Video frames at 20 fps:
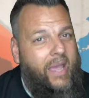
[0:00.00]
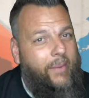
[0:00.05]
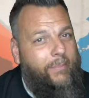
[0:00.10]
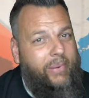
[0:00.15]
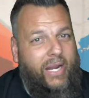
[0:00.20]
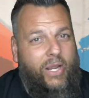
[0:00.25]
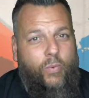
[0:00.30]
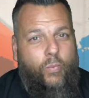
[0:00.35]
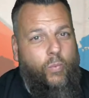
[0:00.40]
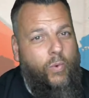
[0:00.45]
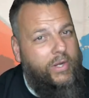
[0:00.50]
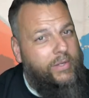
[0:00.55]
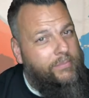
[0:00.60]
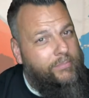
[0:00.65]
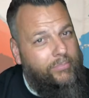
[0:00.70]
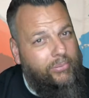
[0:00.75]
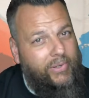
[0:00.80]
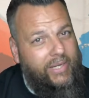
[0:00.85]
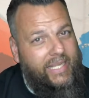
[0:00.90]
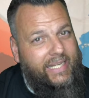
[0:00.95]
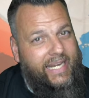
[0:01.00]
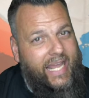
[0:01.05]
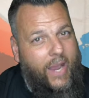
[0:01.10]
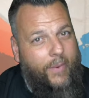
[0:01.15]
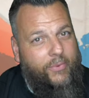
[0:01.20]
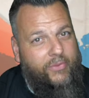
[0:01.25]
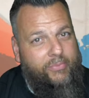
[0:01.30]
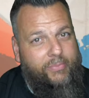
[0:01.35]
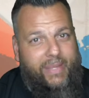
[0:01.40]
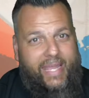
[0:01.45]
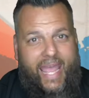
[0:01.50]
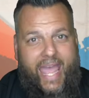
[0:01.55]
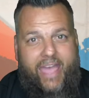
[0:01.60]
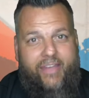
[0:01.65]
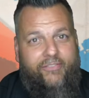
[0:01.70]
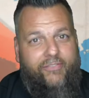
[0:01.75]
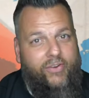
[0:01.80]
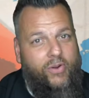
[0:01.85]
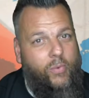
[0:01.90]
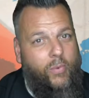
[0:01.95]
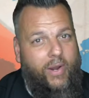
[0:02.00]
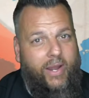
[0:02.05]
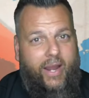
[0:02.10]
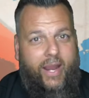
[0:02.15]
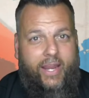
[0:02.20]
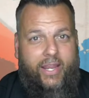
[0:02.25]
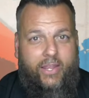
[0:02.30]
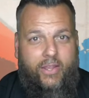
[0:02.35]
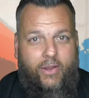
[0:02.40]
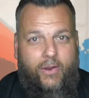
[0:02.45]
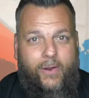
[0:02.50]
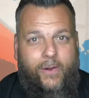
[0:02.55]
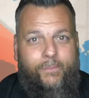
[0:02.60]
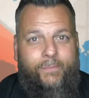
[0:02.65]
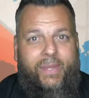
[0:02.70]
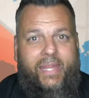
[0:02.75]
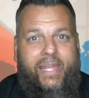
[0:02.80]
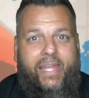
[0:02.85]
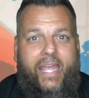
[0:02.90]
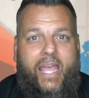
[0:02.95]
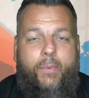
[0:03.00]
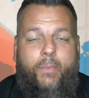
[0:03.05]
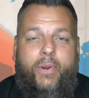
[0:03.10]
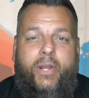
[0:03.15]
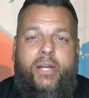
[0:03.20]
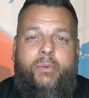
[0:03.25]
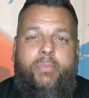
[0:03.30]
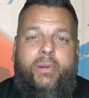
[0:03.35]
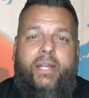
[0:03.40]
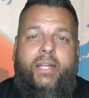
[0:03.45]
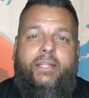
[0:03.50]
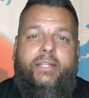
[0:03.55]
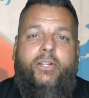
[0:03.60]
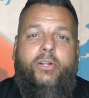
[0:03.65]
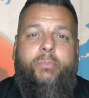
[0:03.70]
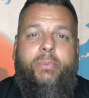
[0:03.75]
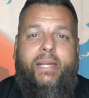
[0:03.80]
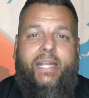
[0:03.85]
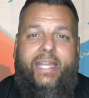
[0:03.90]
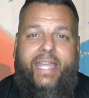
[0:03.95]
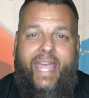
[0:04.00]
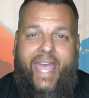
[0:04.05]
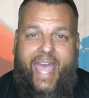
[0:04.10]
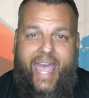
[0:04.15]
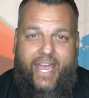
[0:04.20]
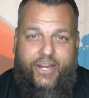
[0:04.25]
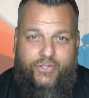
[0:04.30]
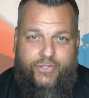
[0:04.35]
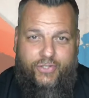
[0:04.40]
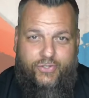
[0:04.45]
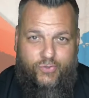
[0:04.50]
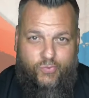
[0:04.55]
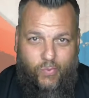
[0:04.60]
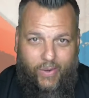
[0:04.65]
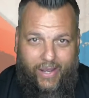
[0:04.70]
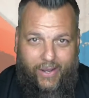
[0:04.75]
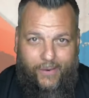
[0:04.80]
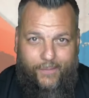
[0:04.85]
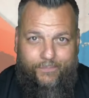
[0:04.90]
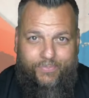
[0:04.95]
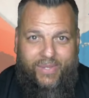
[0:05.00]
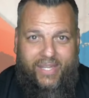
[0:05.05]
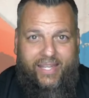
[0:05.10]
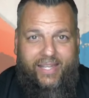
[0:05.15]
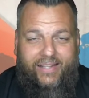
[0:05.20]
but I wouldn't bring it out with me everywhere I go, and we're going to bring a little bit of cash as well.